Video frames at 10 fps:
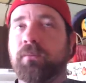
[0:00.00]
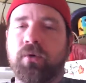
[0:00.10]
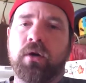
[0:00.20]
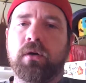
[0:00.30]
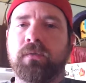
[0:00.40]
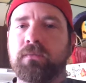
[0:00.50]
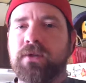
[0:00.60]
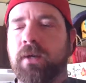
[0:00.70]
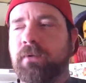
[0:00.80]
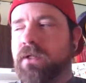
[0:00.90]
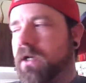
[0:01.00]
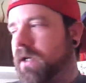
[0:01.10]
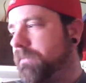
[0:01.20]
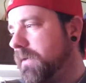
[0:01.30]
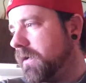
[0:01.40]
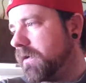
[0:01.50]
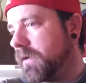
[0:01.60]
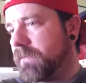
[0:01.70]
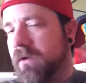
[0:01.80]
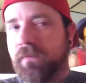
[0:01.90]
wrong from time to time, and
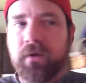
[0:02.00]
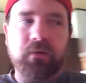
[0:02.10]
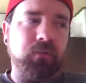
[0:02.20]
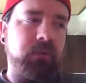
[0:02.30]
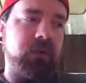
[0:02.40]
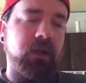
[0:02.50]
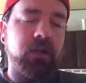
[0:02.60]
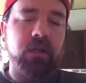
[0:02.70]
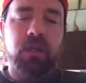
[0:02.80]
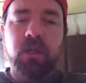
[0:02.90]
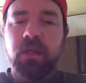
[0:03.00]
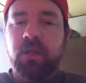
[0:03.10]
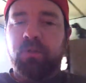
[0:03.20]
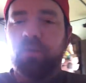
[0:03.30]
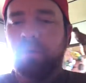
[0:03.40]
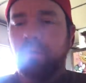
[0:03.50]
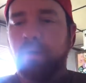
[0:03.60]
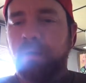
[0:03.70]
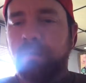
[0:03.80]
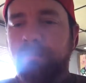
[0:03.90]
I'm not afraid to admit that.
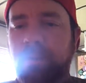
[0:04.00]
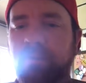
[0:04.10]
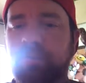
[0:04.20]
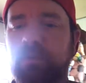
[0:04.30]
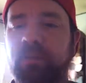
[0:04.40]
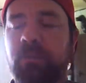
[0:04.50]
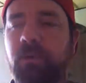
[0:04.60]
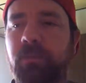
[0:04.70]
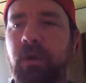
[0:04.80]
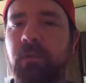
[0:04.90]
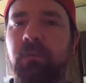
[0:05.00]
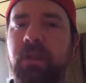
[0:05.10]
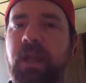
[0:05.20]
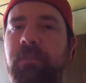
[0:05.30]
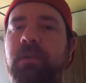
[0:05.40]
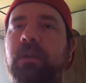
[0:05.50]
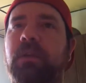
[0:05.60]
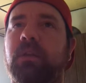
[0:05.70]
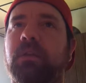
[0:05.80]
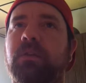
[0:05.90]
So basically what'll probably happen
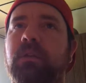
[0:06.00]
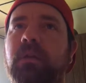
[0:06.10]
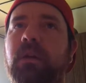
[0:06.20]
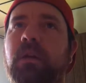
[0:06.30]
is